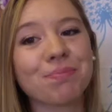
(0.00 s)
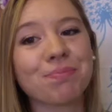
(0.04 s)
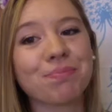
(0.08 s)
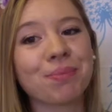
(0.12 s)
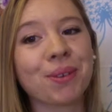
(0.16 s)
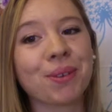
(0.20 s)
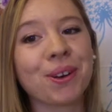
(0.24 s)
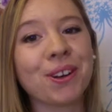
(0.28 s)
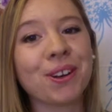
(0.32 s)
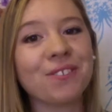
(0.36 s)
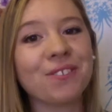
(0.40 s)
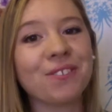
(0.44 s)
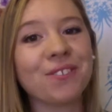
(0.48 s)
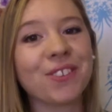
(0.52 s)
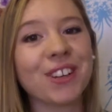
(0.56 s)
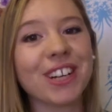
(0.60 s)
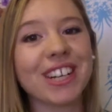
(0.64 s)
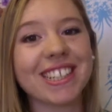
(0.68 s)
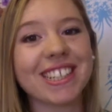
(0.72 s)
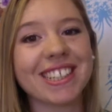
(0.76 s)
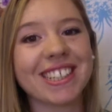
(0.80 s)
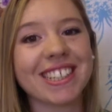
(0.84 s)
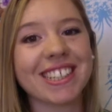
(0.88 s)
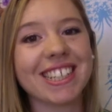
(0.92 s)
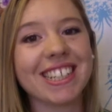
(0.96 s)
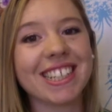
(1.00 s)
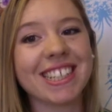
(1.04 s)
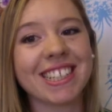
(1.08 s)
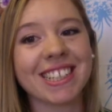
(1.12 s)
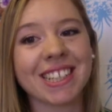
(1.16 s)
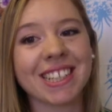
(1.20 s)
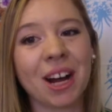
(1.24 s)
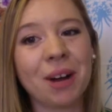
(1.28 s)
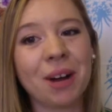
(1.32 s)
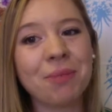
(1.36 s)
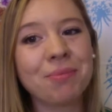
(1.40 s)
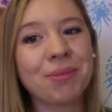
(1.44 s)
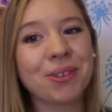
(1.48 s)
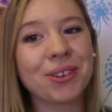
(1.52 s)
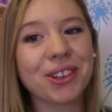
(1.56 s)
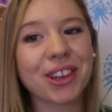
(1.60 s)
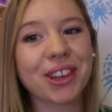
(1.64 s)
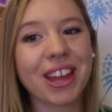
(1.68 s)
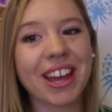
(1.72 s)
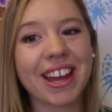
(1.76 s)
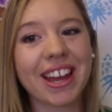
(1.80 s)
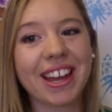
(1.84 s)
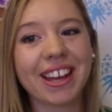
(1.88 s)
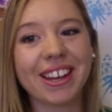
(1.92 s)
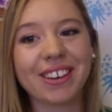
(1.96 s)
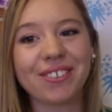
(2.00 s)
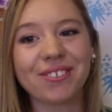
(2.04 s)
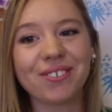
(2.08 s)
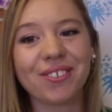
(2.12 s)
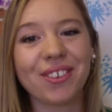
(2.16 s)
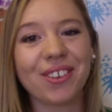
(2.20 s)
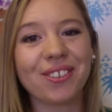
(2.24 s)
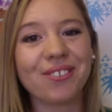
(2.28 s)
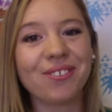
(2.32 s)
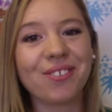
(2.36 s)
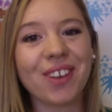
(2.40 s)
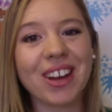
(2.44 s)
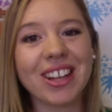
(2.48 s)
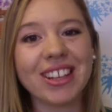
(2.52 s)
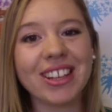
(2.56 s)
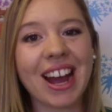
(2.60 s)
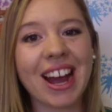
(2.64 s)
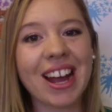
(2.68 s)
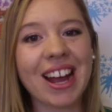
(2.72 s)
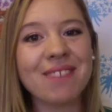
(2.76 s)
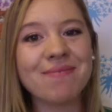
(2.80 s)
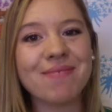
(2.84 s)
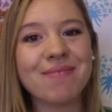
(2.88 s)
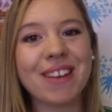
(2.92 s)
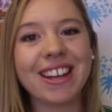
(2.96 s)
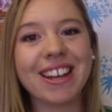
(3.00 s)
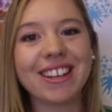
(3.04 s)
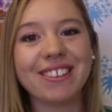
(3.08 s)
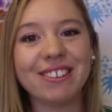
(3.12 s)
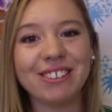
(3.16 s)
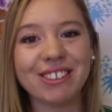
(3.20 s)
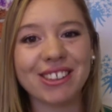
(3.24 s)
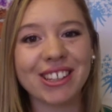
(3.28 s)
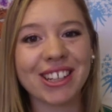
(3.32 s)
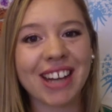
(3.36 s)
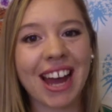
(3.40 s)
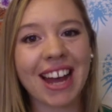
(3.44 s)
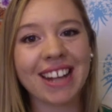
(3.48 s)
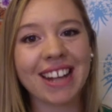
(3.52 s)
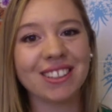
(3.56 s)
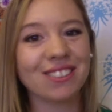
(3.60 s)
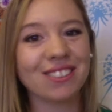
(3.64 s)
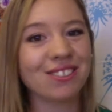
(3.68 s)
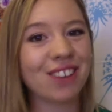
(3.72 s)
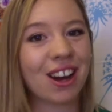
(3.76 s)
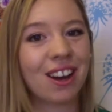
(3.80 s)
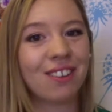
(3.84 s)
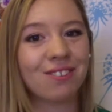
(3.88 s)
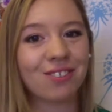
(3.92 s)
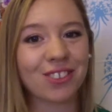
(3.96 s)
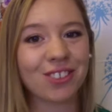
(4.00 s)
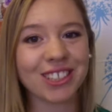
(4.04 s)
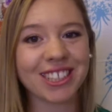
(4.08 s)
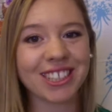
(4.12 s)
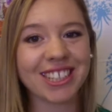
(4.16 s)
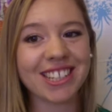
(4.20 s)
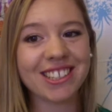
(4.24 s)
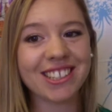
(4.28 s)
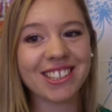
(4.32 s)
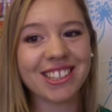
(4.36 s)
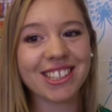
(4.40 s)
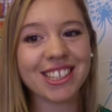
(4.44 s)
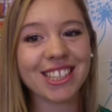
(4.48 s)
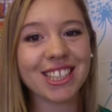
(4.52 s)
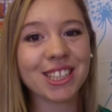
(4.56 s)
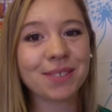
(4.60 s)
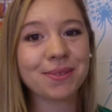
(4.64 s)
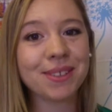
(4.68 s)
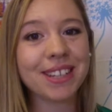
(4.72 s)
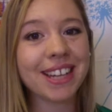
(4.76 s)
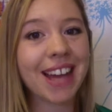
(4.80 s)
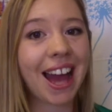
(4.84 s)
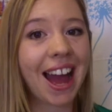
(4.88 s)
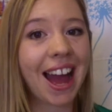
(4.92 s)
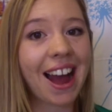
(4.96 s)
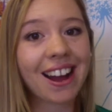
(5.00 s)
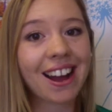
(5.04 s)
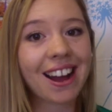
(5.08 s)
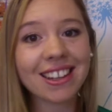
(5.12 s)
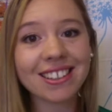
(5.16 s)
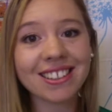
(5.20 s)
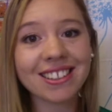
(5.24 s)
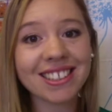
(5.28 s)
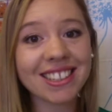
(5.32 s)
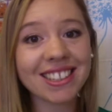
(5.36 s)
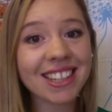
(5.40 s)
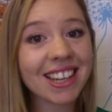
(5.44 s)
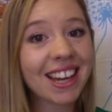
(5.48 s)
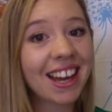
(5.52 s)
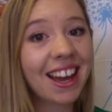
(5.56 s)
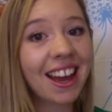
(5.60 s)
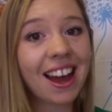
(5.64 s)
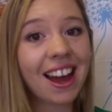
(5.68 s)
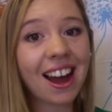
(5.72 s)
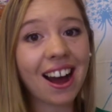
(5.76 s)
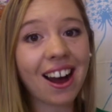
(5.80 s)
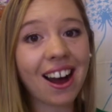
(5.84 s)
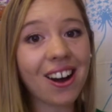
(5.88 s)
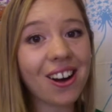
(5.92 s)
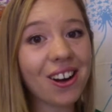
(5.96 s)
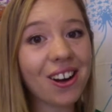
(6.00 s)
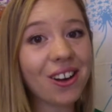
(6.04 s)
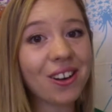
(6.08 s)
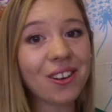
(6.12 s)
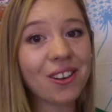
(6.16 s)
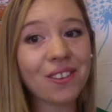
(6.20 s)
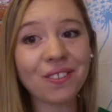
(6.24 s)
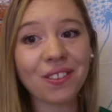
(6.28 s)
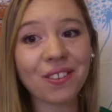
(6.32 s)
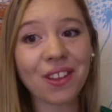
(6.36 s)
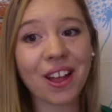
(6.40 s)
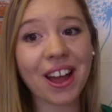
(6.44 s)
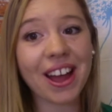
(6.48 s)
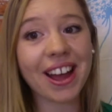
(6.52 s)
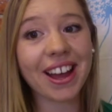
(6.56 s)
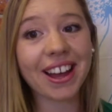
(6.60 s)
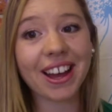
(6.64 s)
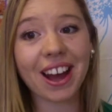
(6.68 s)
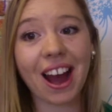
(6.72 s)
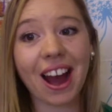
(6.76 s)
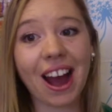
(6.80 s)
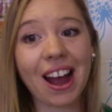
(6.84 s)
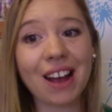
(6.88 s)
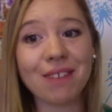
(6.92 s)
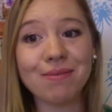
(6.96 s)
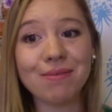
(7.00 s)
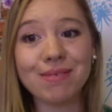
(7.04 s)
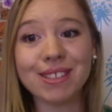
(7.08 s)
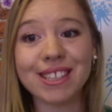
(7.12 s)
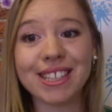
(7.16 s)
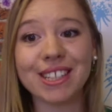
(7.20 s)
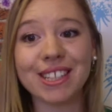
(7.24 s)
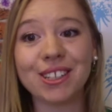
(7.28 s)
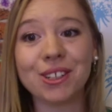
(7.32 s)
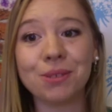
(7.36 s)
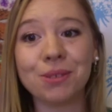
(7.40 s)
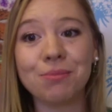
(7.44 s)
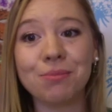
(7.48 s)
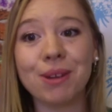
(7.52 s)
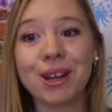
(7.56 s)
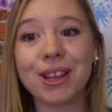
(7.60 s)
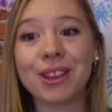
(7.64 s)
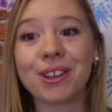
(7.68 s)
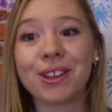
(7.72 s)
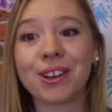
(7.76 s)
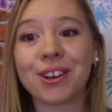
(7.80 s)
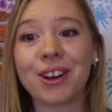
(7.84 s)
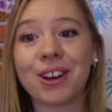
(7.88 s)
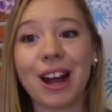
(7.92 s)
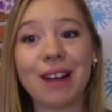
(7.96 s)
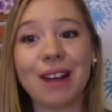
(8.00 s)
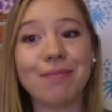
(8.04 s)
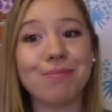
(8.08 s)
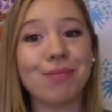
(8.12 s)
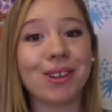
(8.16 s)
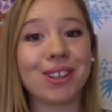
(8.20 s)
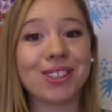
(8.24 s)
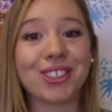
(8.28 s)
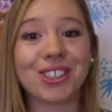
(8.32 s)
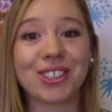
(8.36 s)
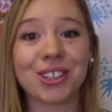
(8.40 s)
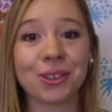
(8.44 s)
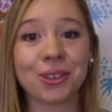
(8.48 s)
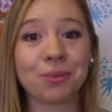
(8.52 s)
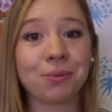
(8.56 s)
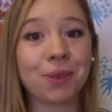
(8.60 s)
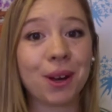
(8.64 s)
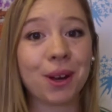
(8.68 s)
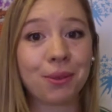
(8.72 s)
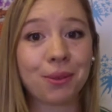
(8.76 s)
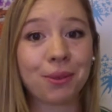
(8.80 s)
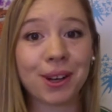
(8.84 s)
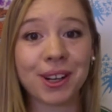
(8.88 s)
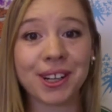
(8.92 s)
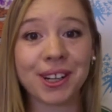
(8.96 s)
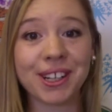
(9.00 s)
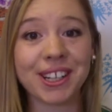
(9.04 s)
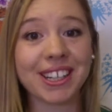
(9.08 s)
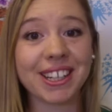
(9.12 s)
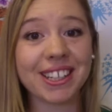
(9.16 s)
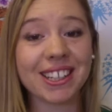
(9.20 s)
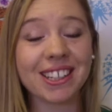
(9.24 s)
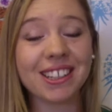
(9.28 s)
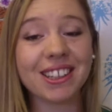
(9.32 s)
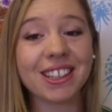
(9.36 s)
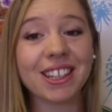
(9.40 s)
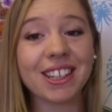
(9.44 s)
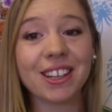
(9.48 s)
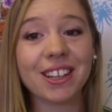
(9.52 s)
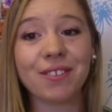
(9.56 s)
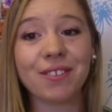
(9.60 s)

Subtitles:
perfect example. Like when I met you, the kind of conversations we had of like, I'm a single mother. I'm not sure where we're gonna live. I